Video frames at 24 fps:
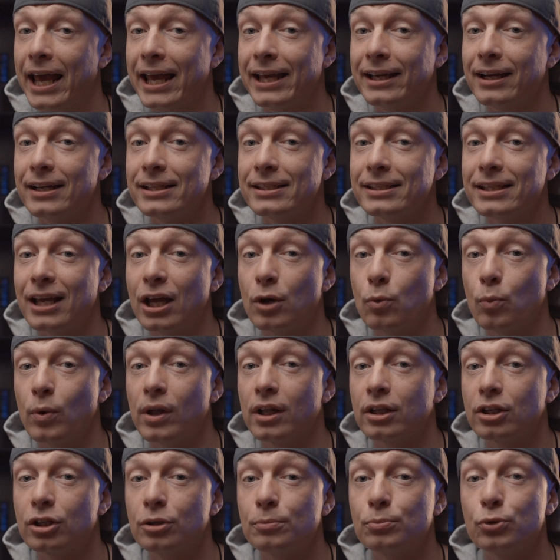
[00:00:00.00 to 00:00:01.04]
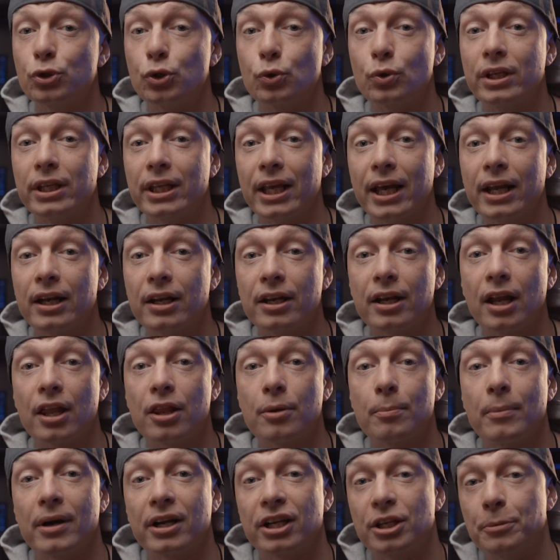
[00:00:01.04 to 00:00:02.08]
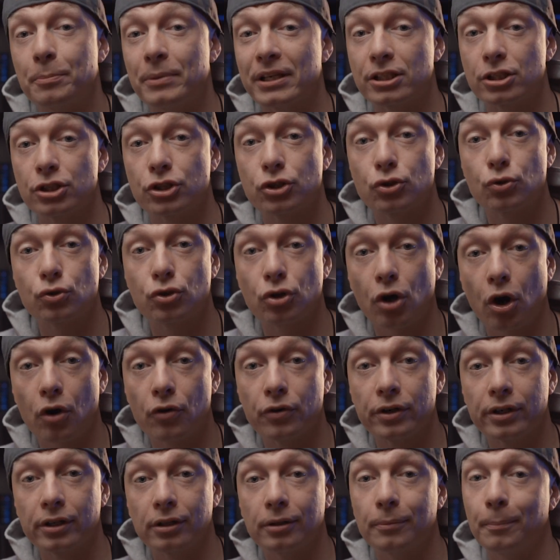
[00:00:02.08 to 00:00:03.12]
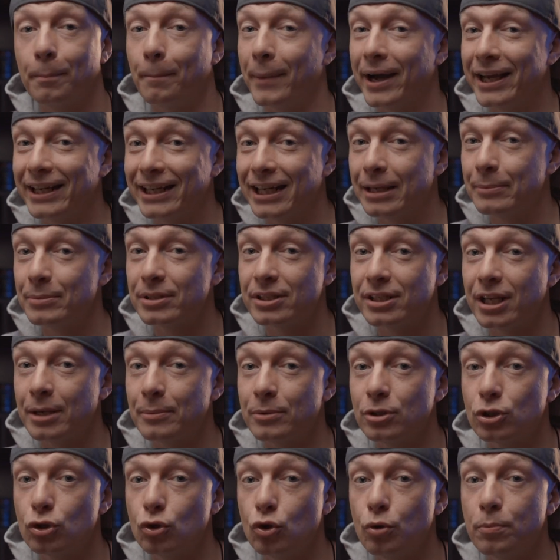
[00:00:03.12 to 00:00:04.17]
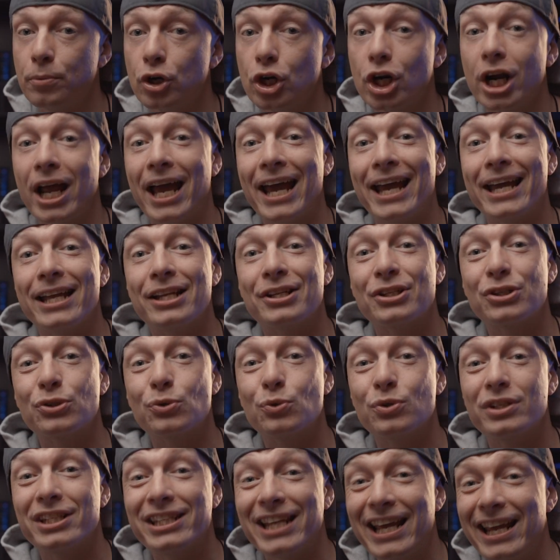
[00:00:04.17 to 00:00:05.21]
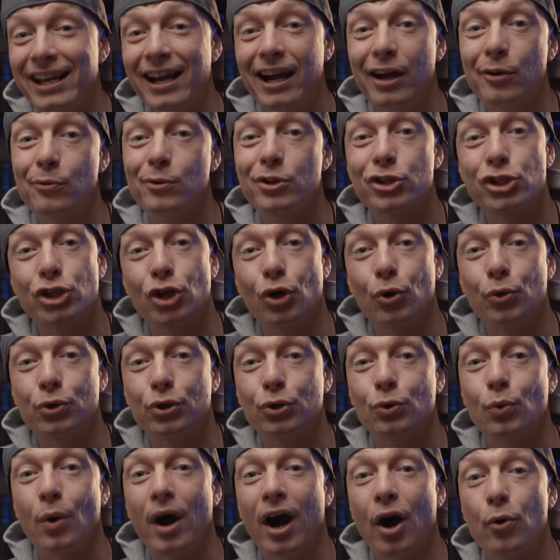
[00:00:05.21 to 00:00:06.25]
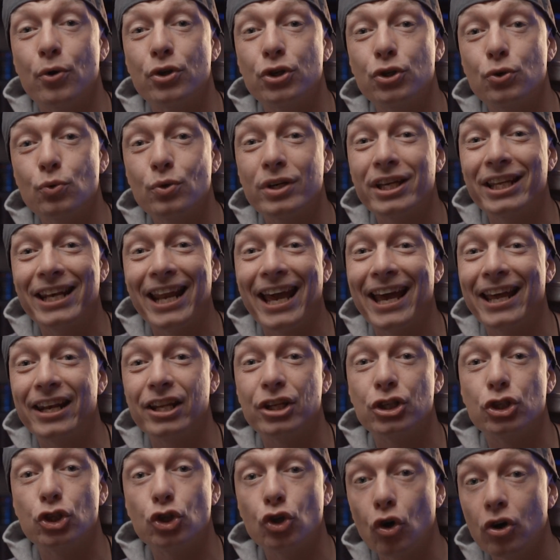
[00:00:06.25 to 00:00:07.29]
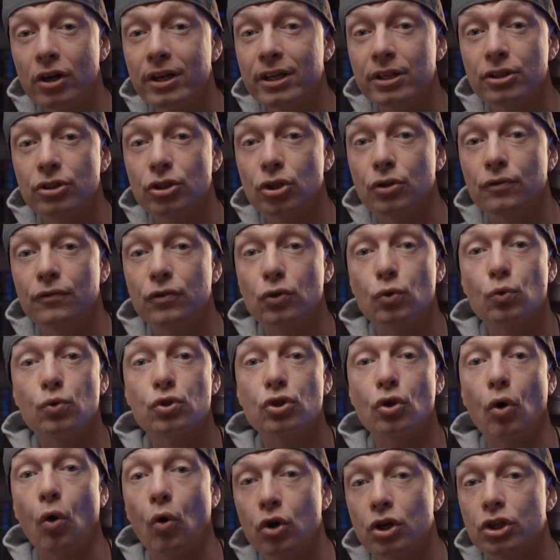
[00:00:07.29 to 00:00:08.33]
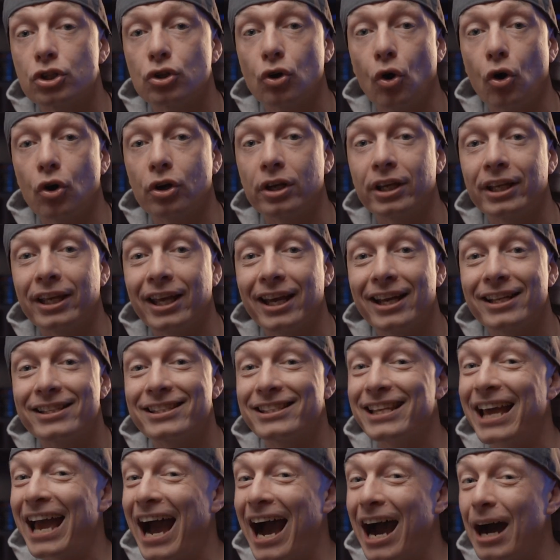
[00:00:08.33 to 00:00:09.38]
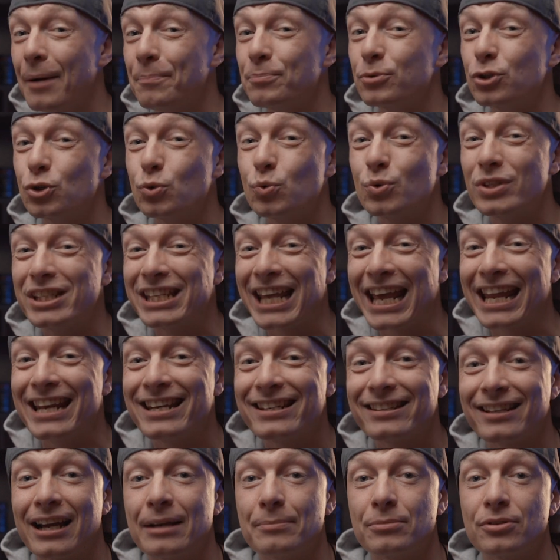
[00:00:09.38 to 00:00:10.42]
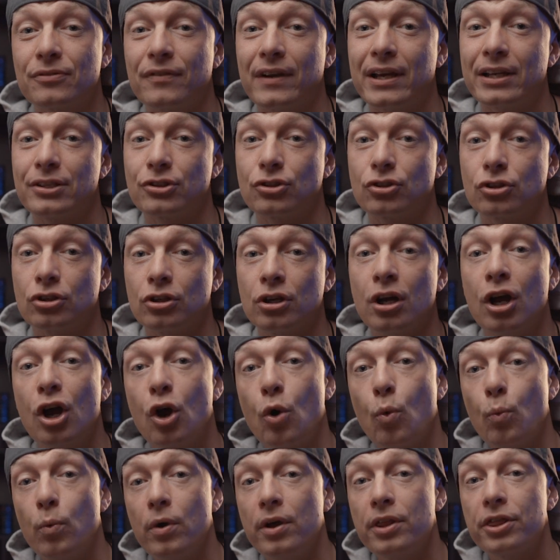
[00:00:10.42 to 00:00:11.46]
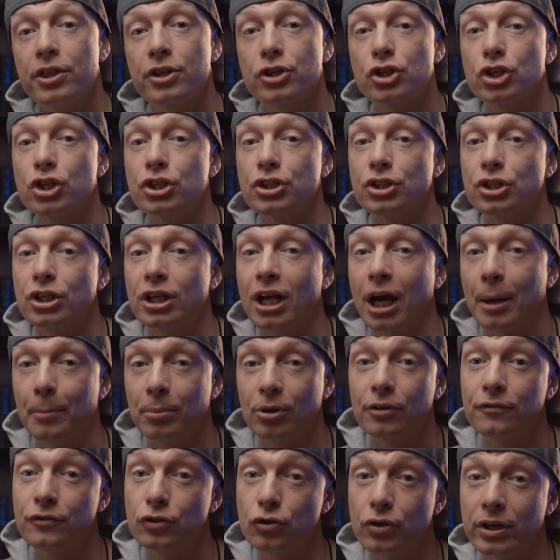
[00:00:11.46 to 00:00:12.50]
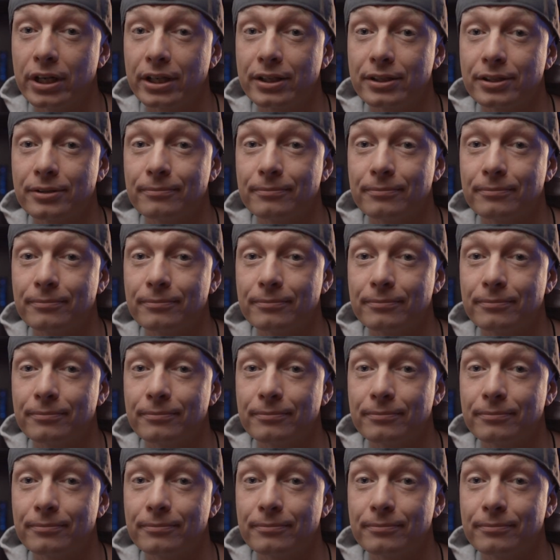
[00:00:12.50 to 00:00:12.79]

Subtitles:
Hey guys, and welcome to yet another Monkey Pixels tutorial. My name is Damien Cooper, and today I will show you how you can edit your interviews or talking heads up to 10 times faster with just a couple of tricks.